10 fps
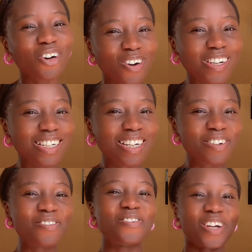on
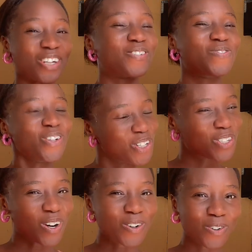for your
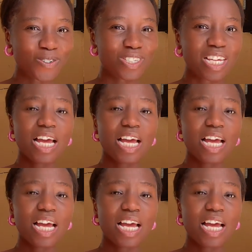spiritual growth.